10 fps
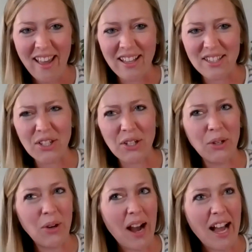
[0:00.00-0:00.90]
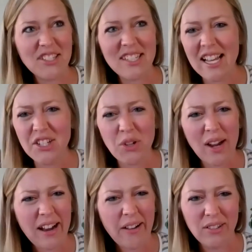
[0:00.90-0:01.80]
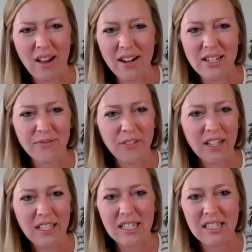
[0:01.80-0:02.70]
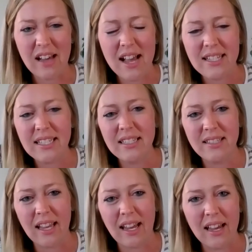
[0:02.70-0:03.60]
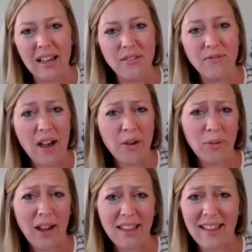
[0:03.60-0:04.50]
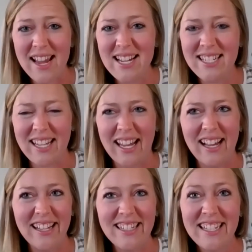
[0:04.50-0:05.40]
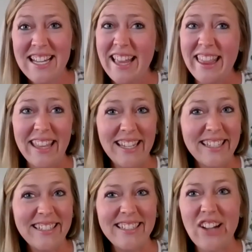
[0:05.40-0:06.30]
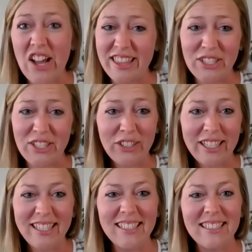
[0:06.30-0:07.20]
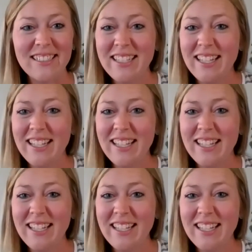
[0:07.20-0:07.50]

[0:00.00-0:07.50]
And so I just kind of tried out a lot of different classes and found what I liked, and then got the degree and